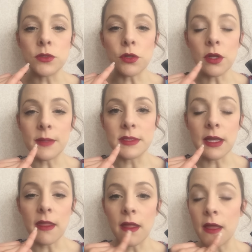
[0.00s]
dot your lips
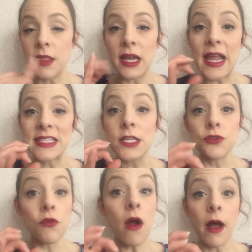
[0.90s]
together, and then let it
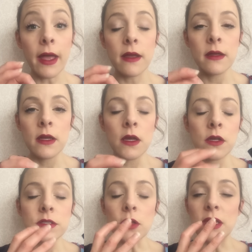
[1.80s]
dry.
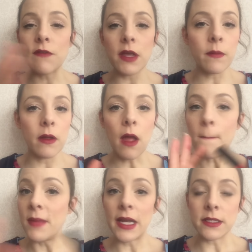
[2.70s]
So give it a
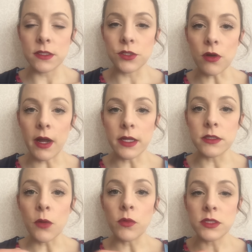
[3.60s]
minute to dry. You
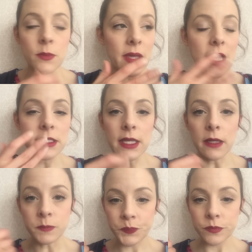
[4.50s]
don't want to be
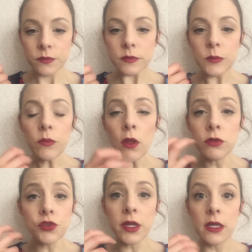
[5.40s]
eating
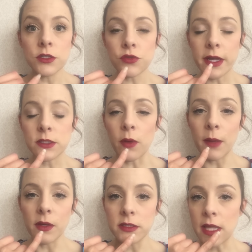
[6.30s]
or drinking straight
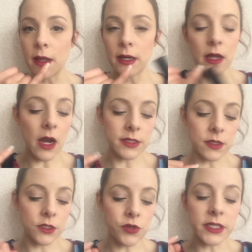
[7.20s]
away because that color is
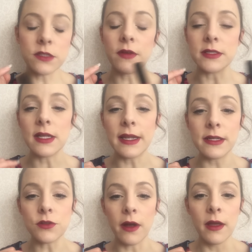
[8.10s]
going to transfer. So let
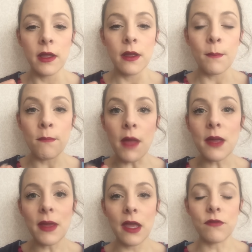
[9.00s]
it dry.
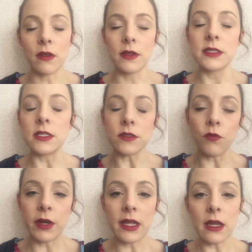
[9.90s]
Maybe even, this is a
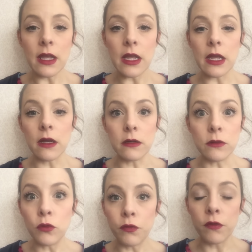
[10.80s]
really
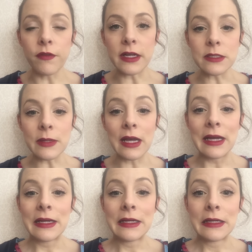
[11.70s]
awful face, but
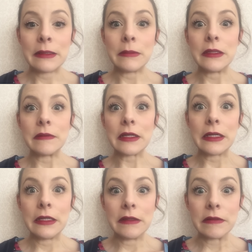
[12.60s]
maybe
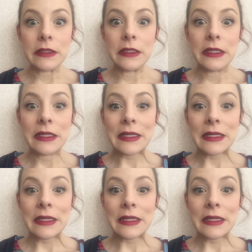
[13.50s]
even